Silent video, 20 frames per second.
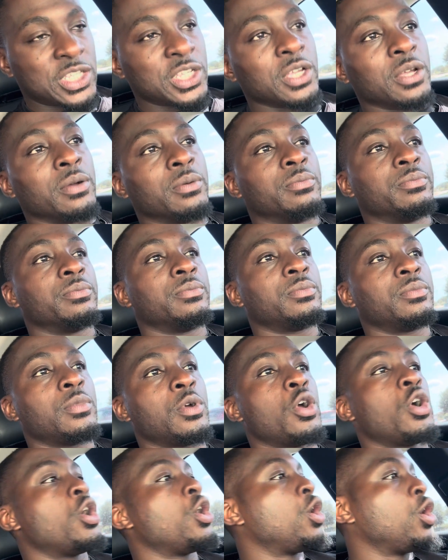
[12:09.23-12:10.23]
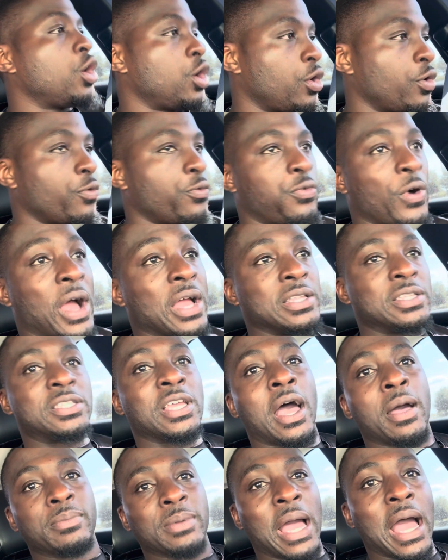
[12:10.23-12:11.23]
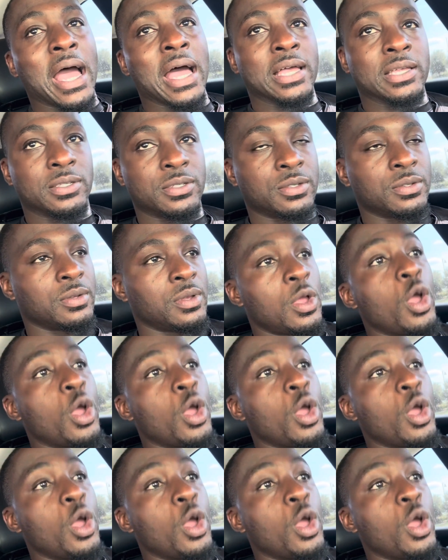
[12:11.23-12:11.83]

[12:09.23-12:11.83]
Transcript: him fight top guys.